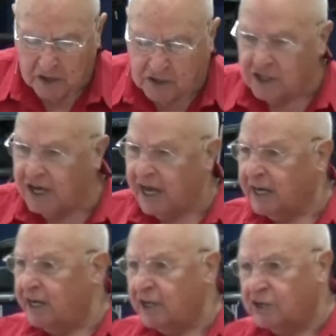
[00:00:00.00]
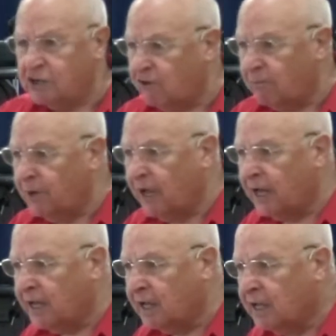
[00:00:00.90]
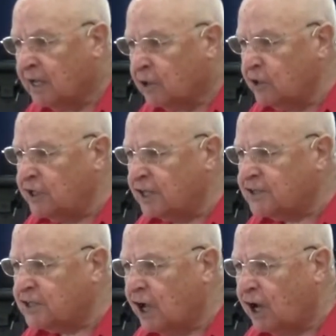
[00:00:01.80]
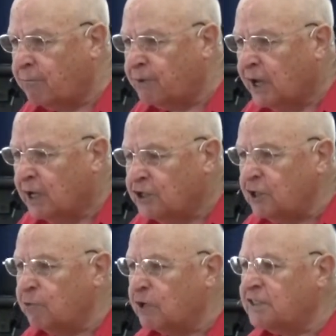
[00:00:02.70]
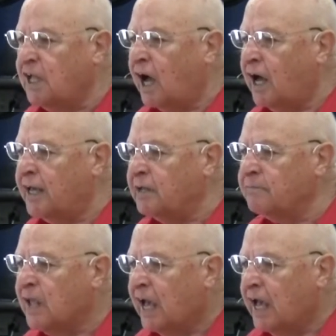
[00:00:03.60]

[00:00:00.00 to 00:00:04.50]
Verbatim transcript: She had an issue of blood, could not stop she was dying,